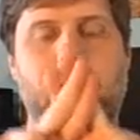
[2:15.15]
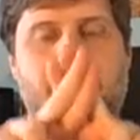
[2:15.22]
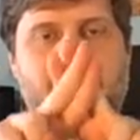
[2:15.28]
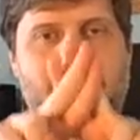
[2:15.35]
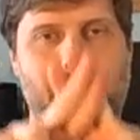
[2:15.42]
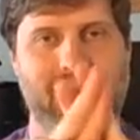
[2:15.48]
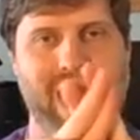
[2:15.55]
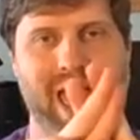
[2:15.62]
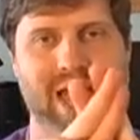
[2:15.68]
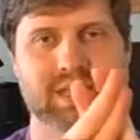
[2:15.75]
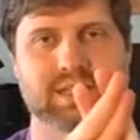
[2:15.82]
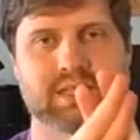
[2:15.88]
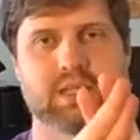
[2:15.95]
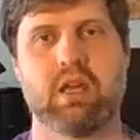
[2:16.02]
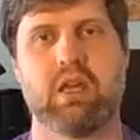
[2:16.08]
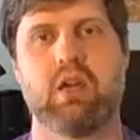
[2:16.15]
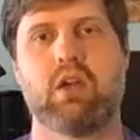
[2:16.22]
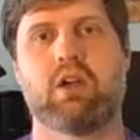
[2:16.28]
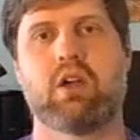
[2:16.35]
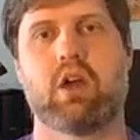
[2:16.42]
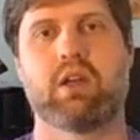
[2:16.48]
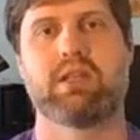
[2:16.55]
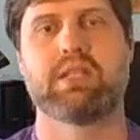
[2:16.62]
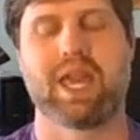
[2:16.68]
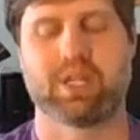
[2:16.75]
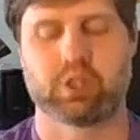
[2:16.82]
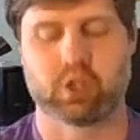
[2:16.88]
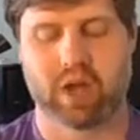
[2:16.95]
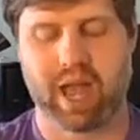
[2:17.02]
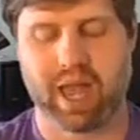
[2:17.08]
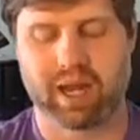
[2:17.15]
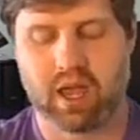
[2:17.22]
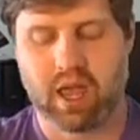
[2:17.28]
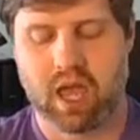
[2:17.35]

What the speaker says: mass, called a tetrad,